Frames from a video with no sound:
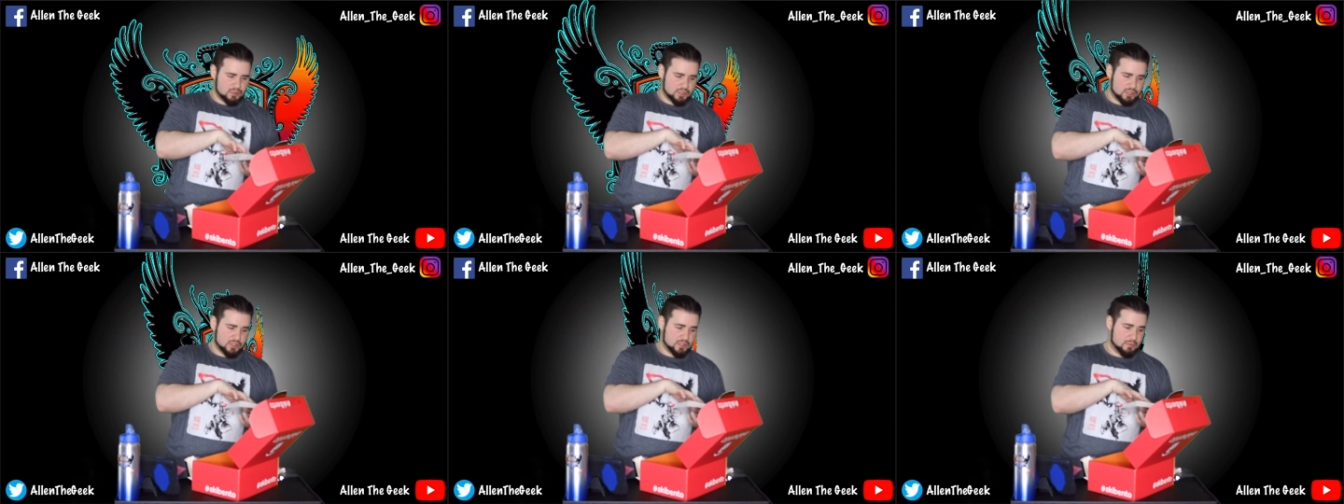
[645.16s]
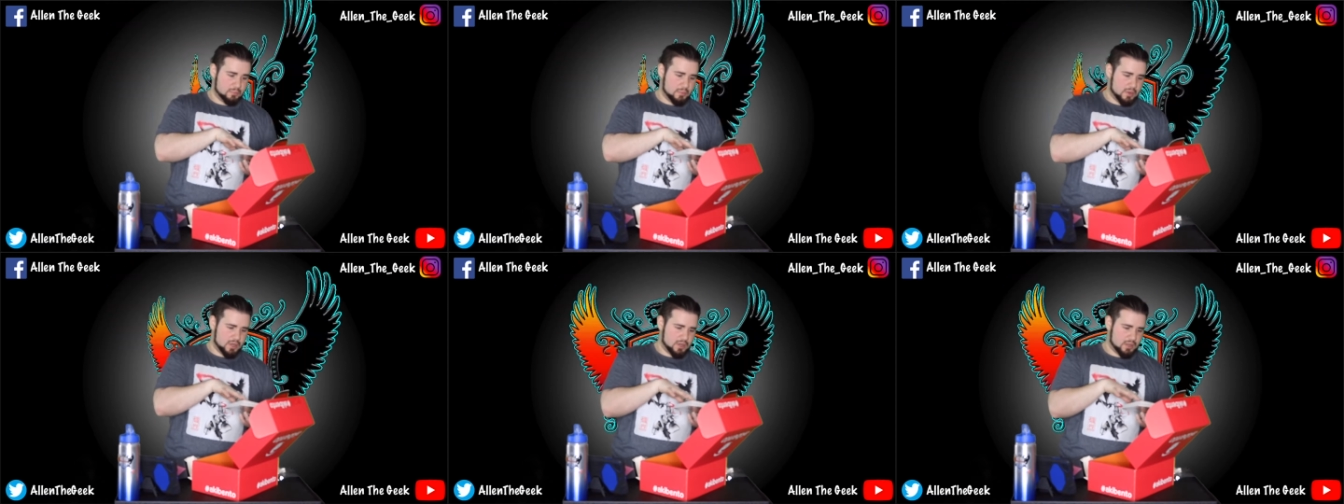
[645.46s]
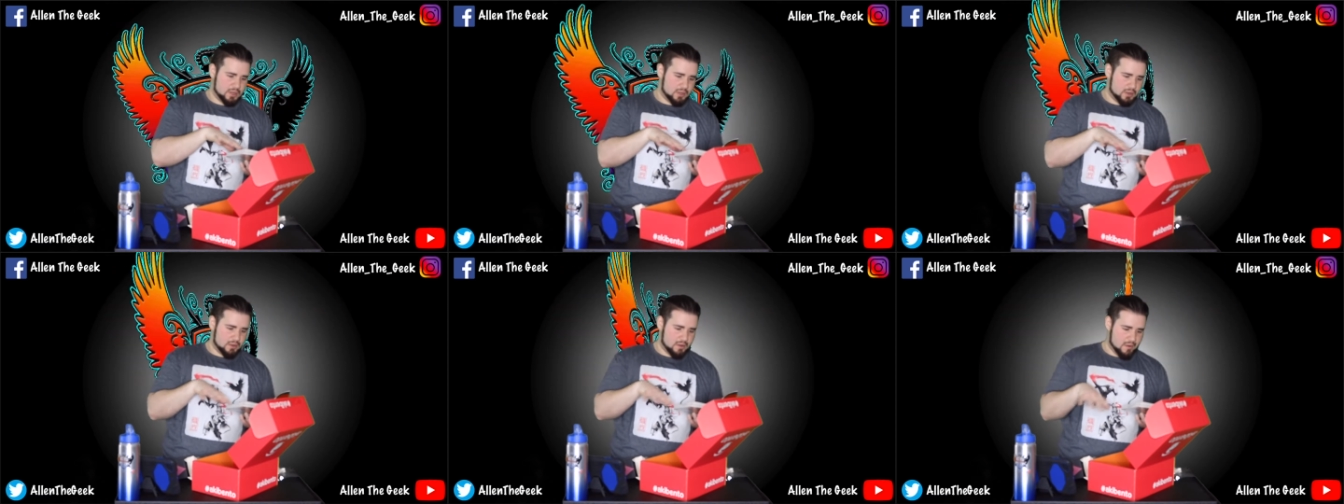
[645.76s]
should I say
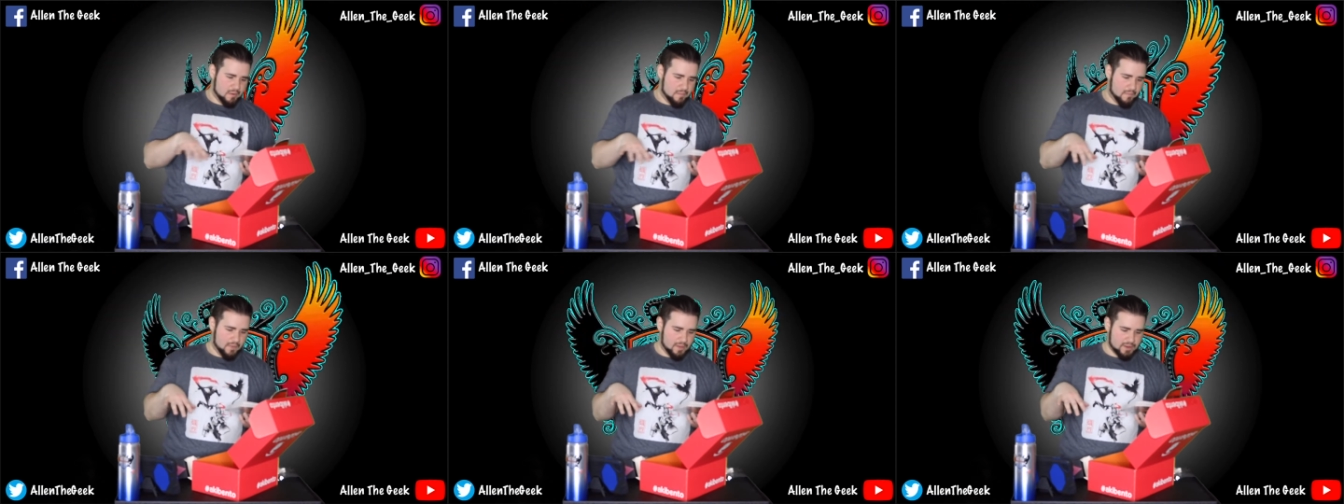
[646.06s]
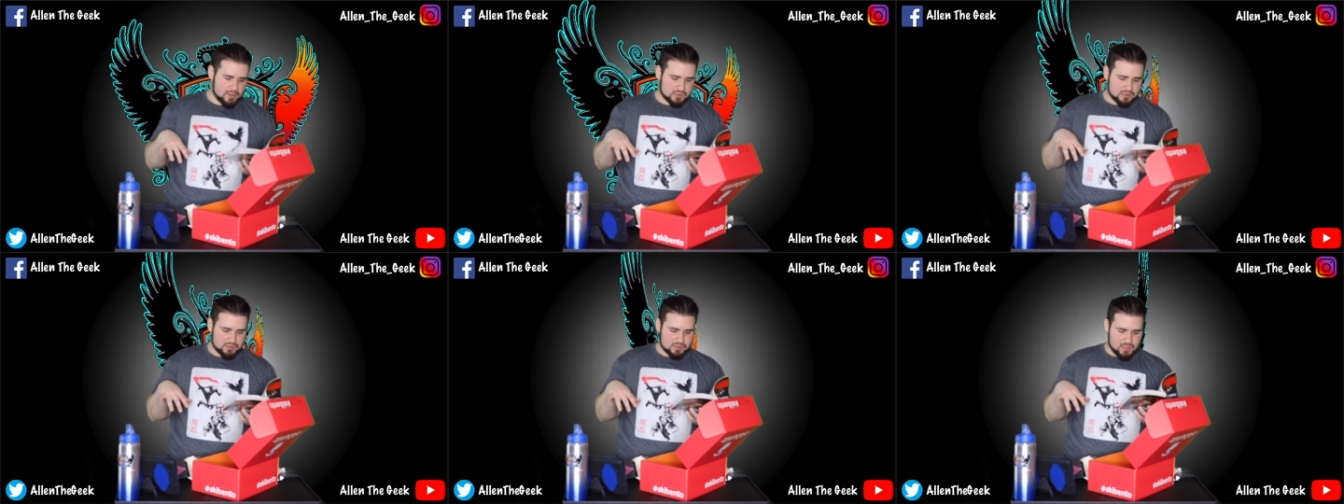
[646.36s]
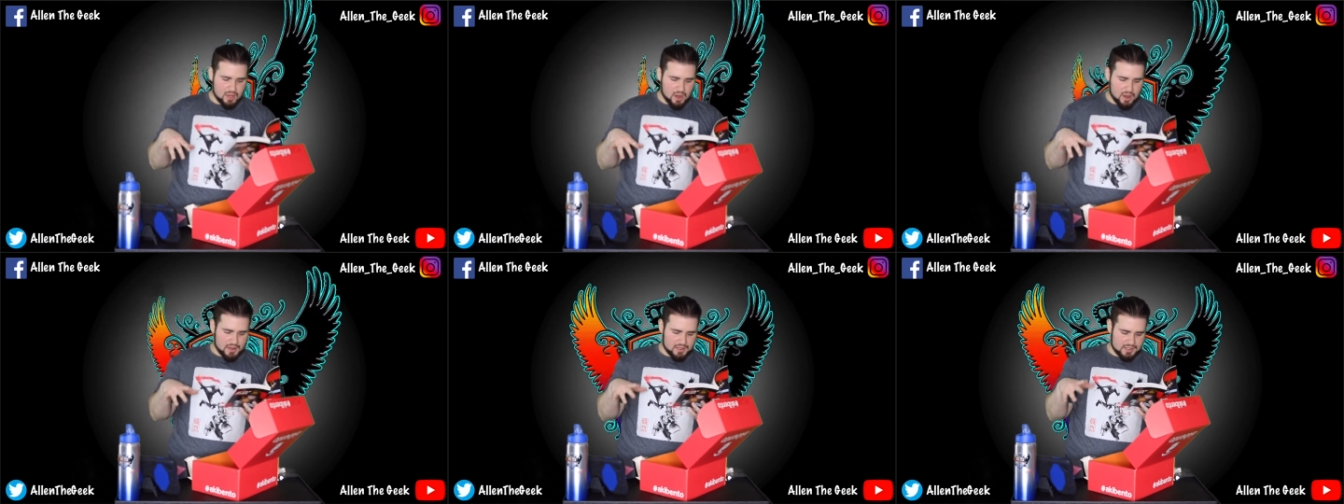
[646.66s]
manga,
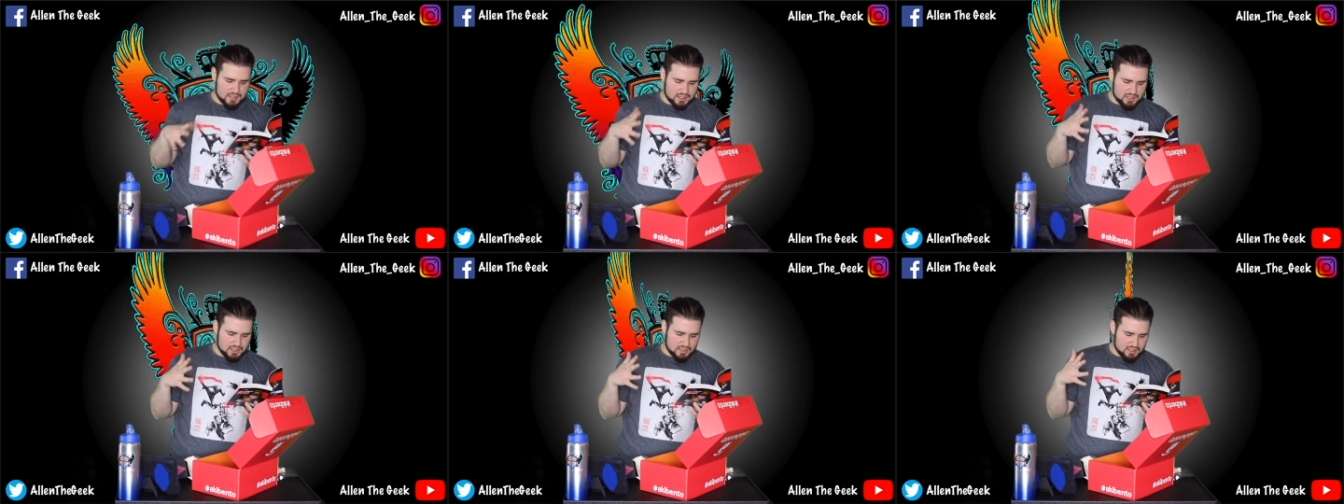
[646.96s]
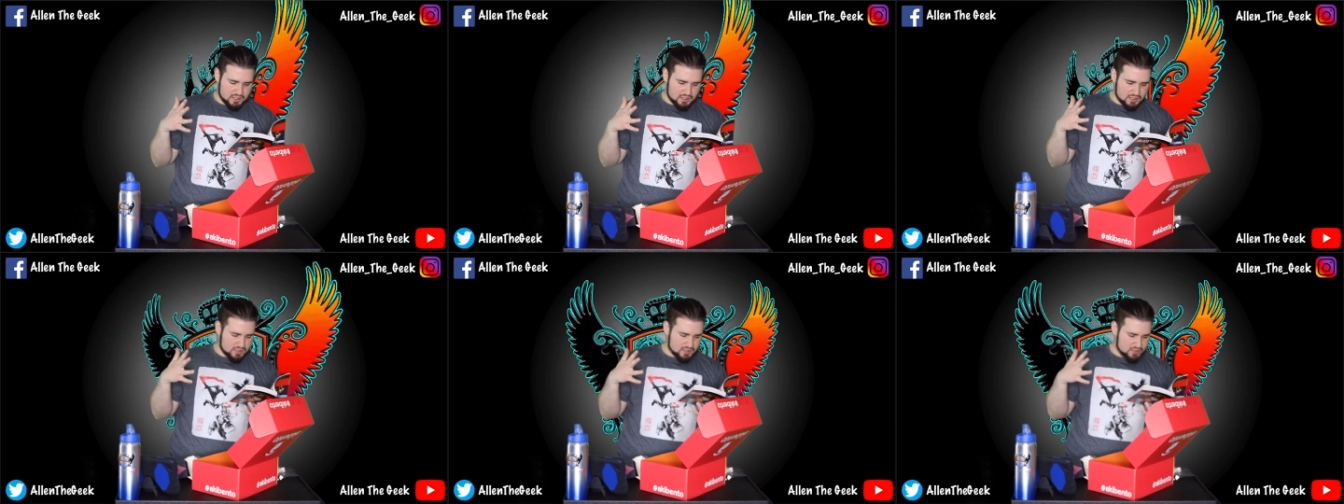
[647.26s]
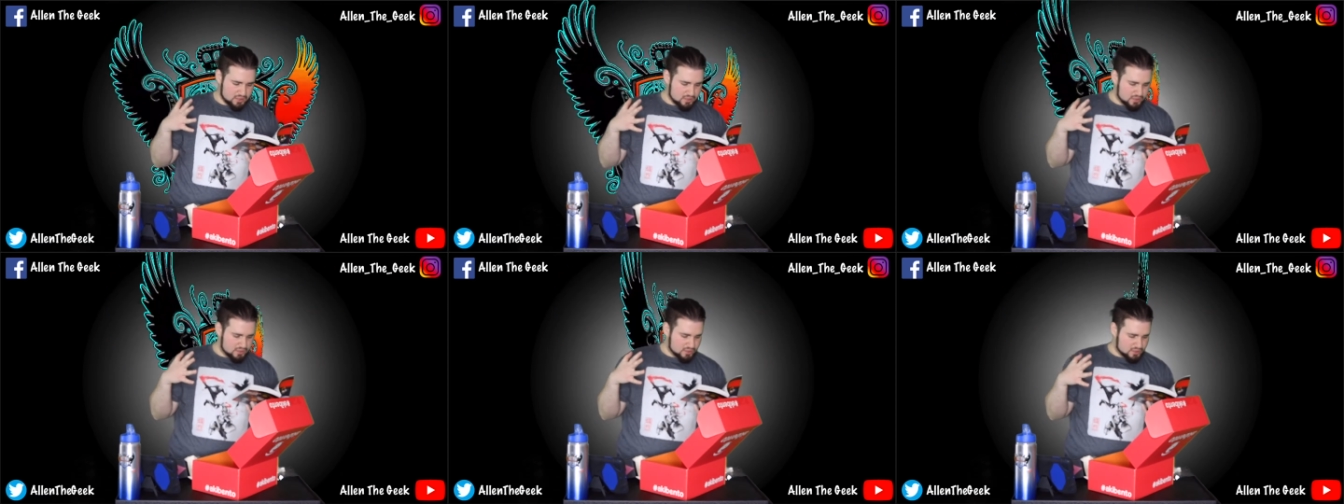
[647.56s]

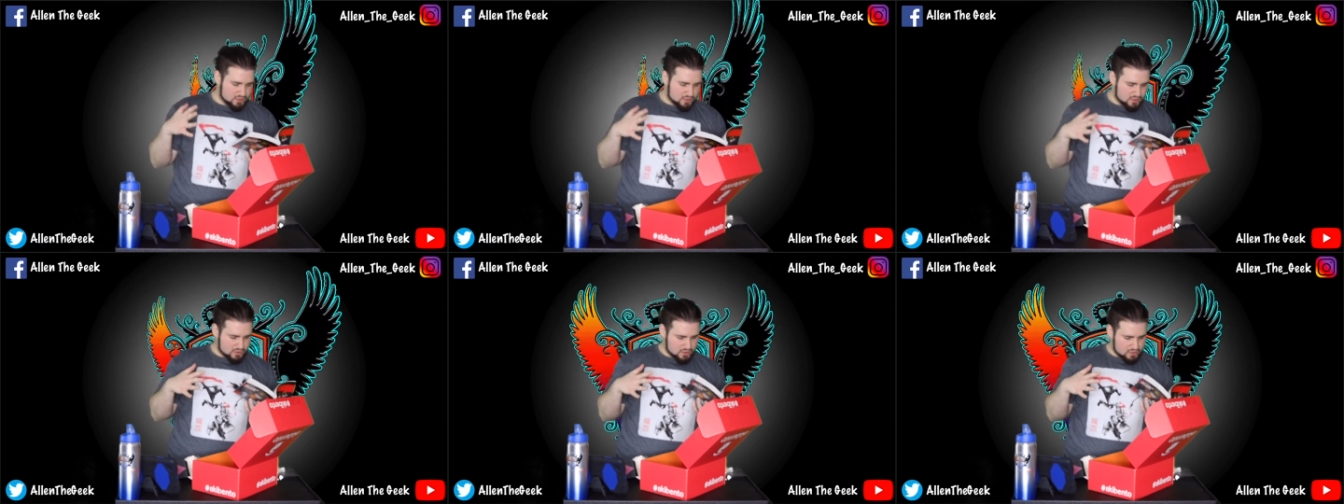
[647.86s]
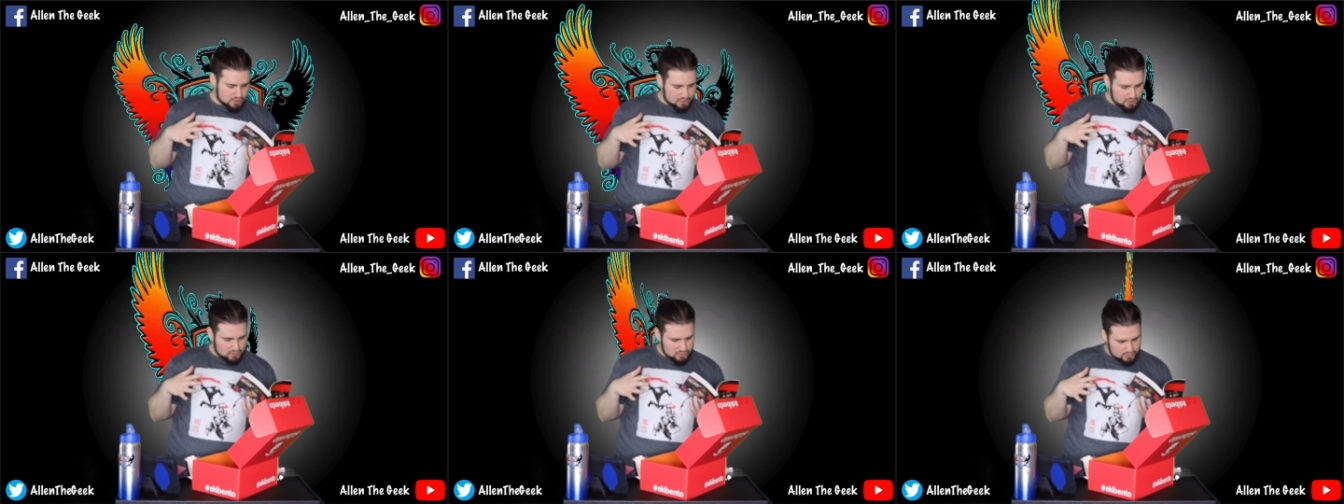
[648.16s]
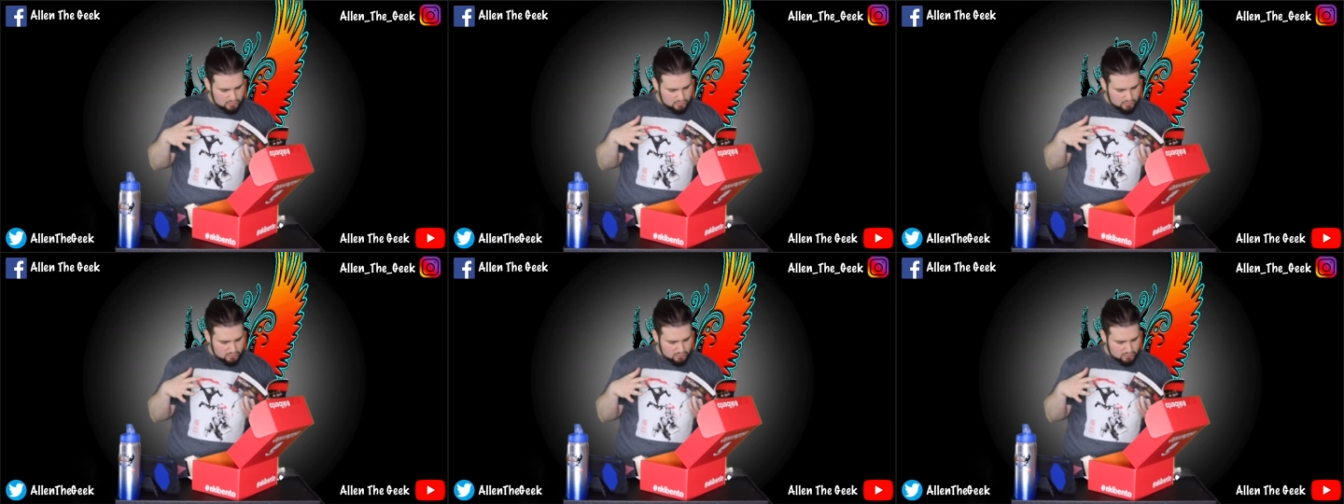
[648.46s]
is,